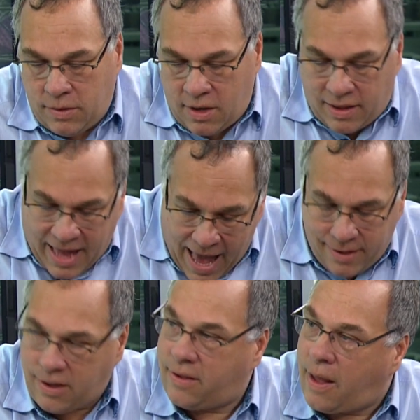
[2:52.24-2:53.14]
The
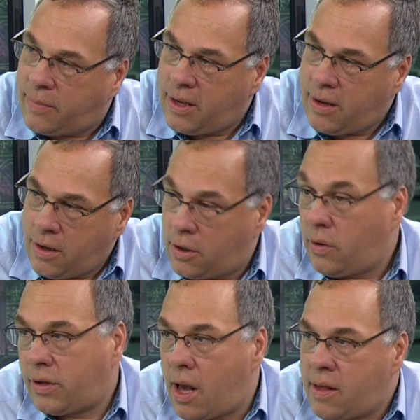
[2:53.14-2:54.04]
test is something,
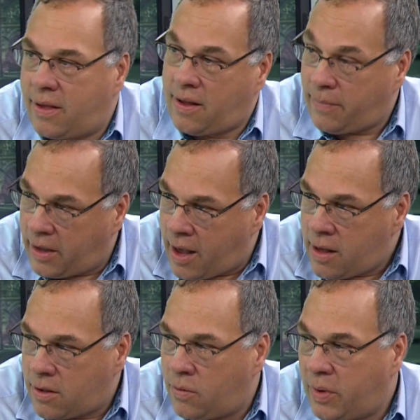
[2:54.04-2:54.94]
close calls is something
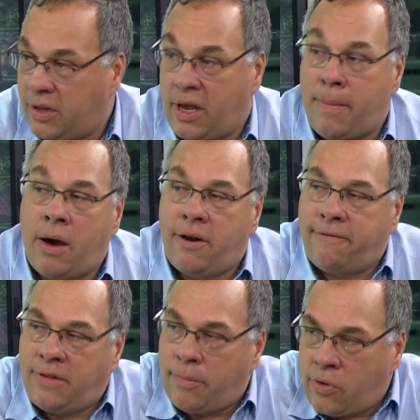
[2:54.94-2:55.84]
else. So with the amount
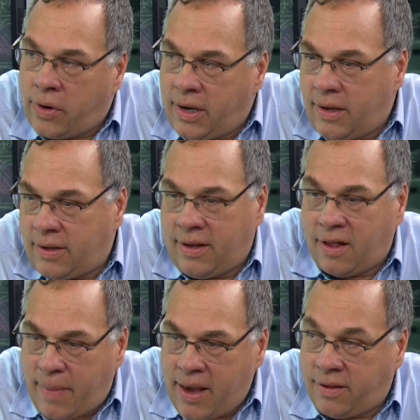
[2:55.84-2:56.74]
of debris in
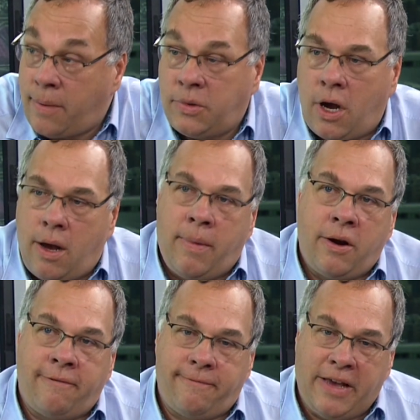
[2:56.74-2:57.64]
space, the amount
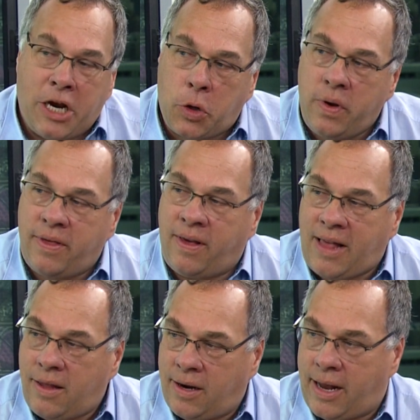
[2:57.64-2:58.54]
of increasing
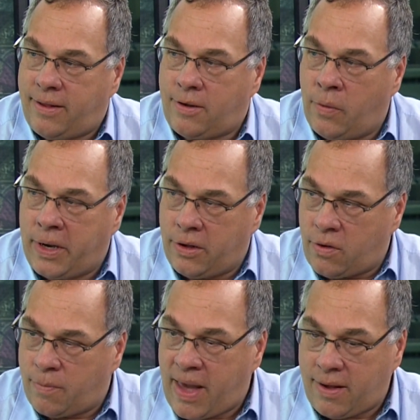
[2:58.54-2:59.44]
satellites going into
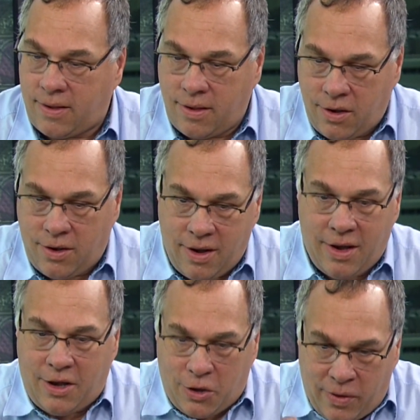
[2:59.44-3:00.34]
space,
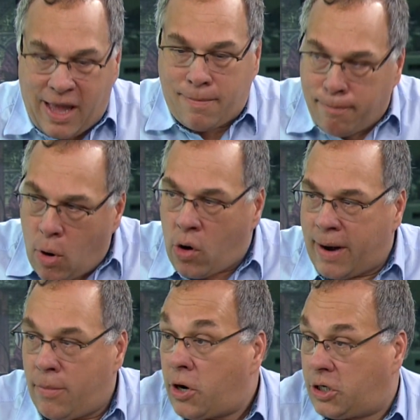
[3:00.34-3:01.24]
you get more and
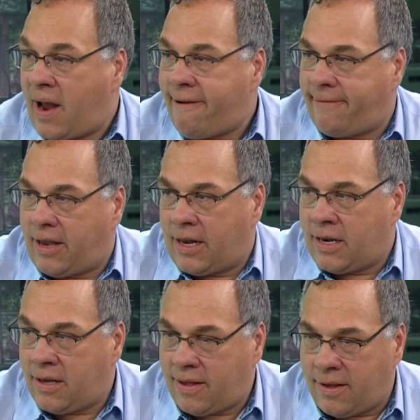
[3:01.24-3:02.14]
more traffic, and
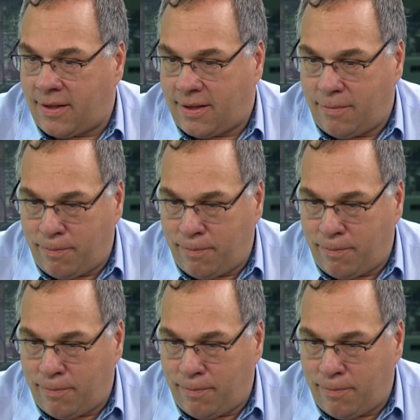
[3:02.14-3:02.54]
this is